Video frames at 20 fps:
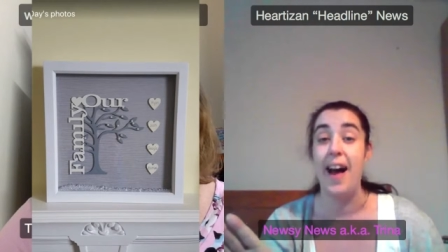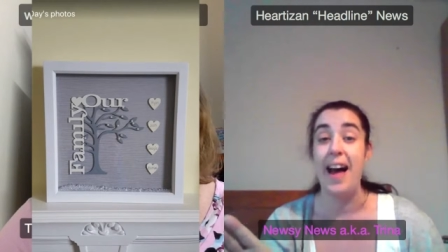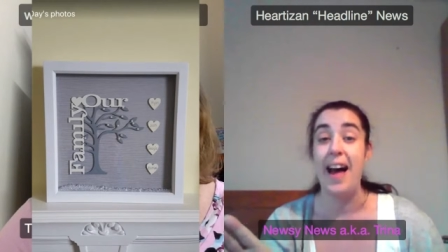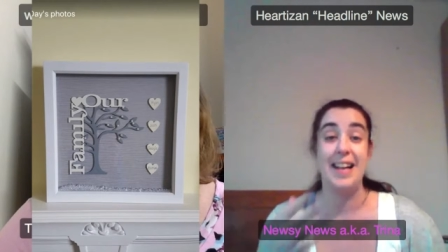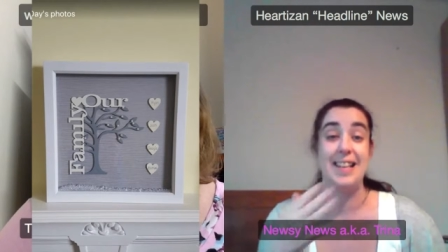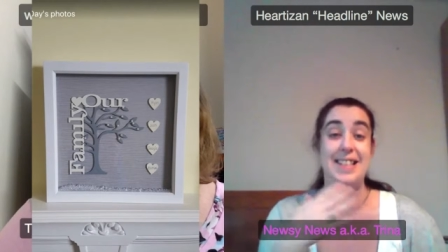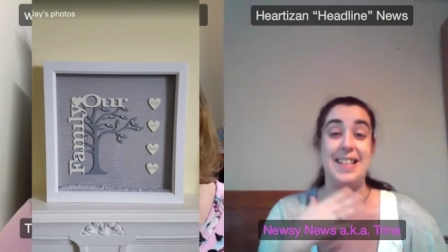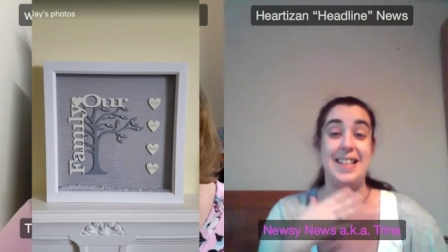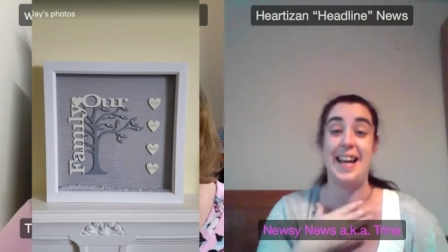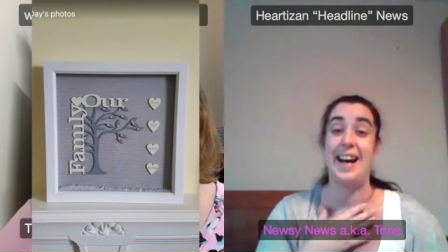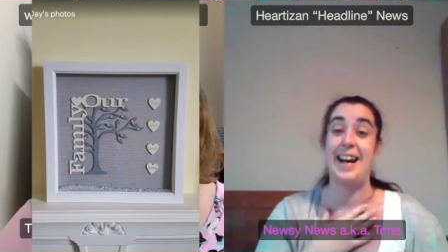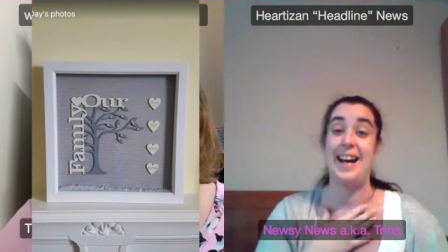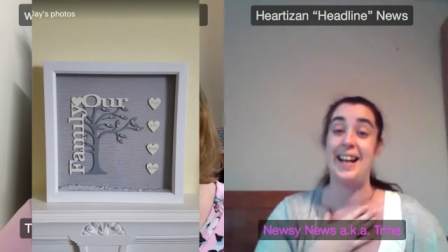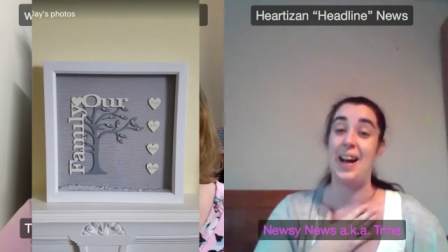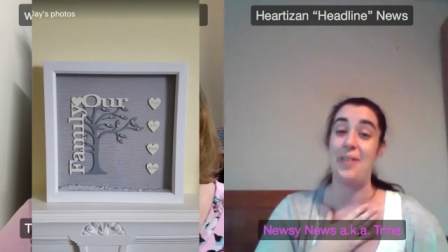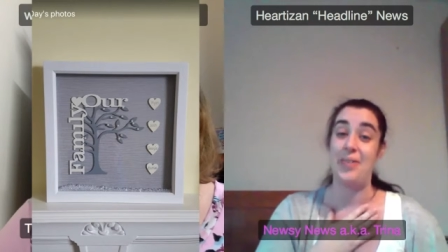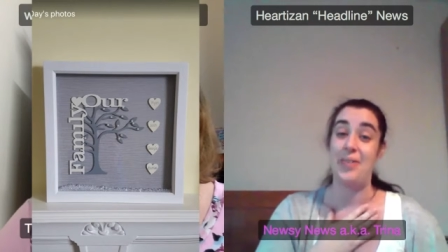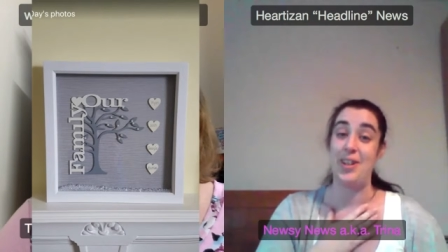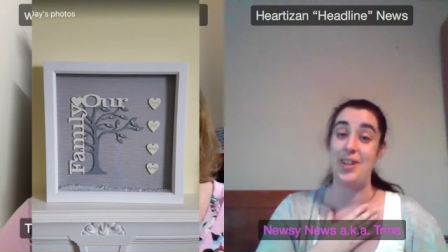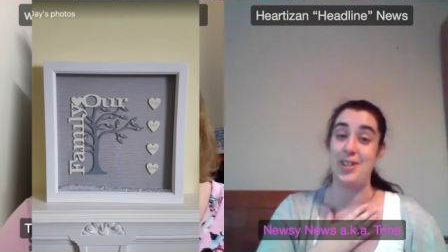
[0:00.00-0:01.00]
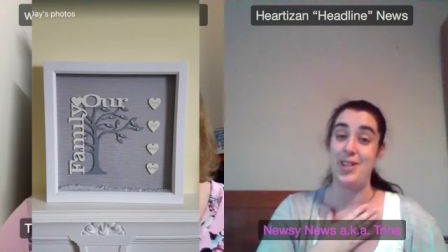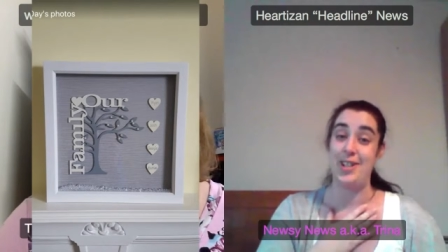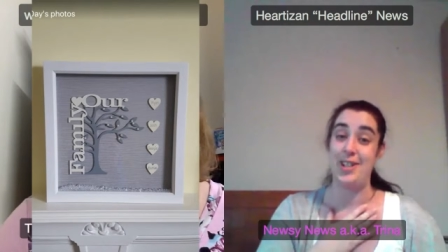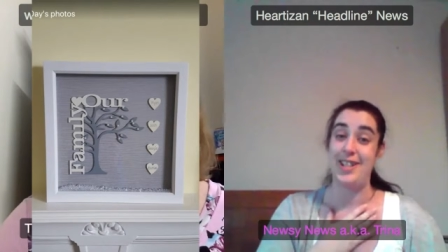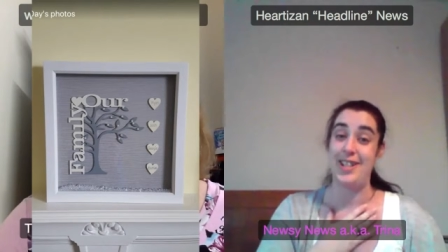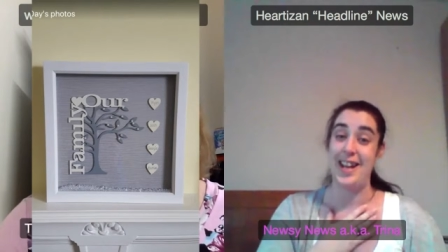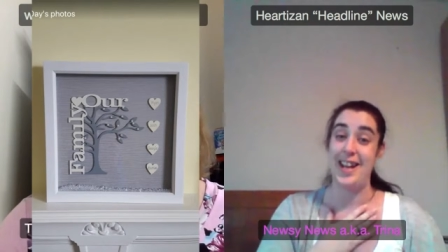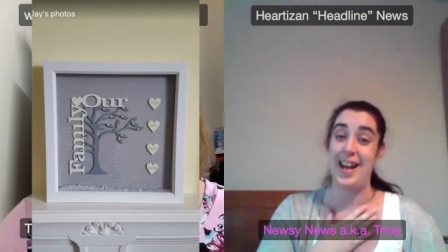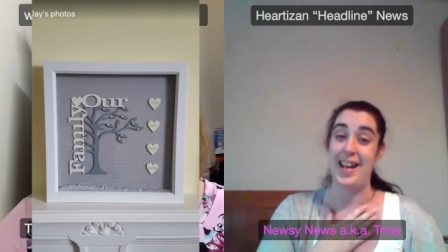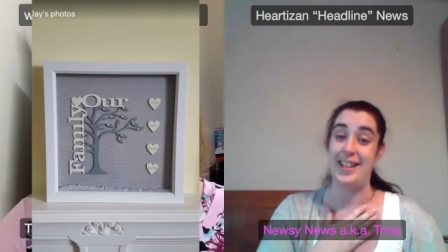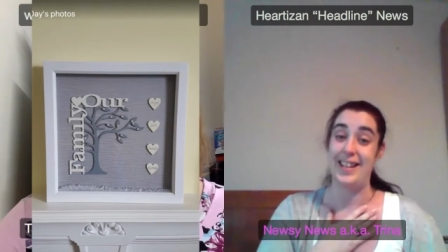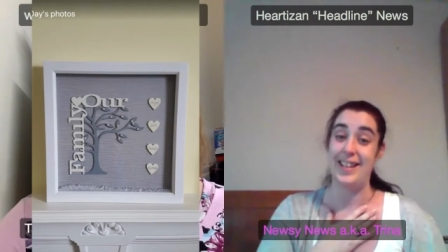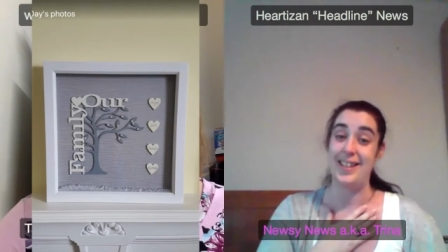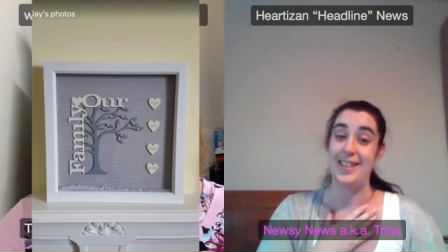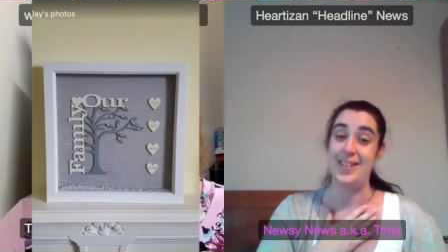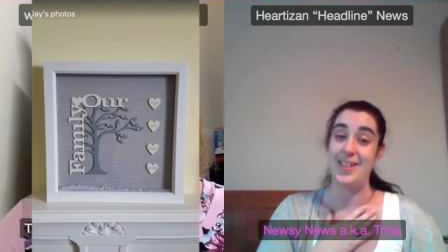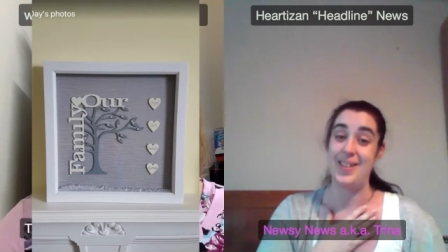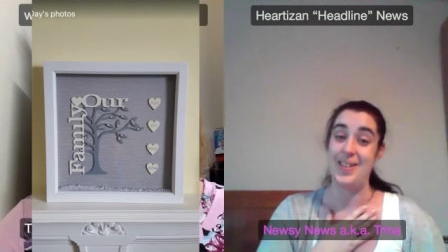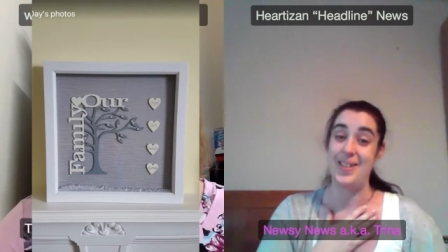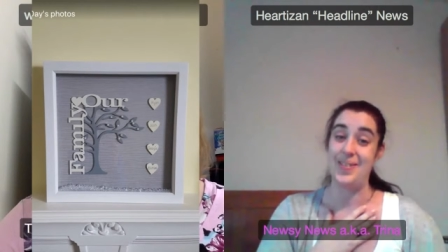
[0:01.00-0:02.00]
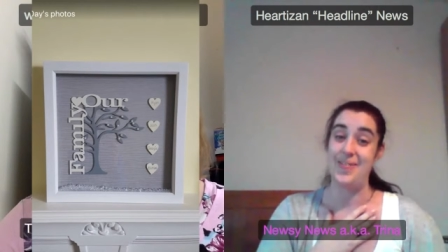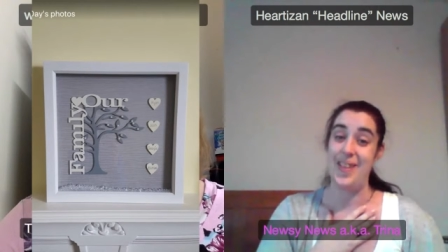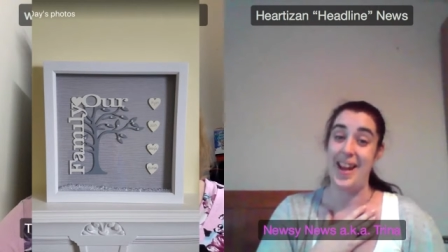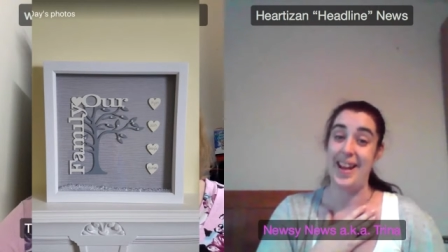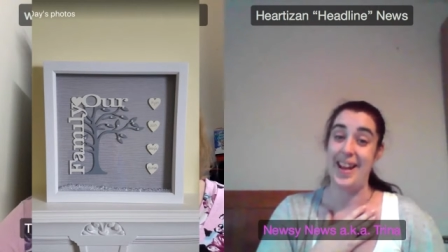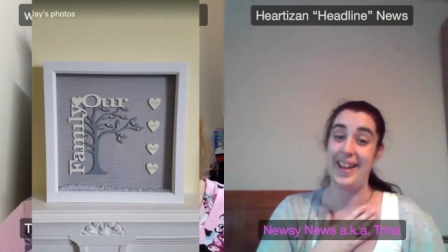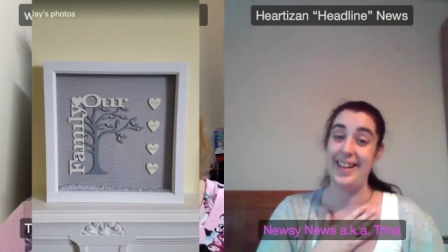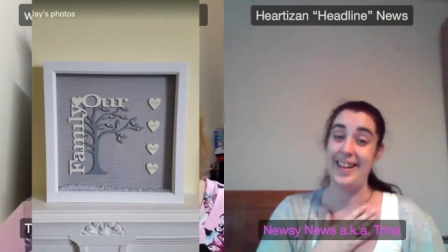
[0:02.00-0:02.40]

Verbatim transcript: See, oh, do tell us, do tell us.